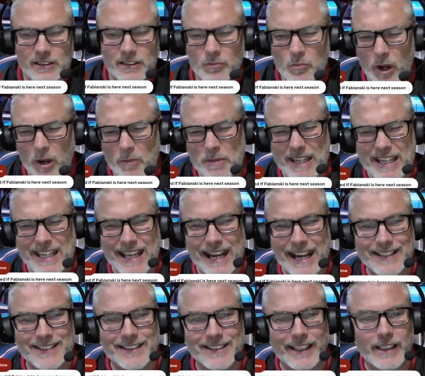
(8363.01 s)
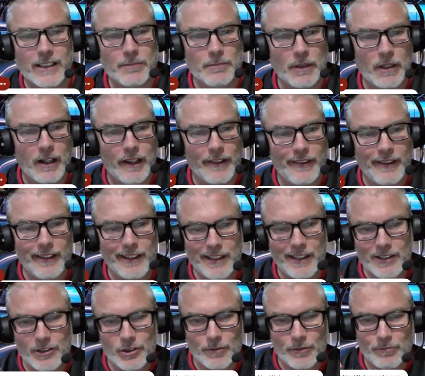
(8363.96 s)
I won't be gutted, but I think he
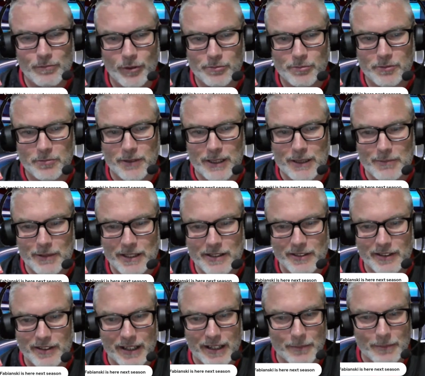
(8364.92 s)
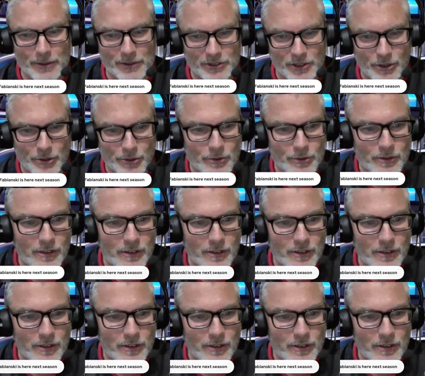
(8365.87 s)
should probably be the number two.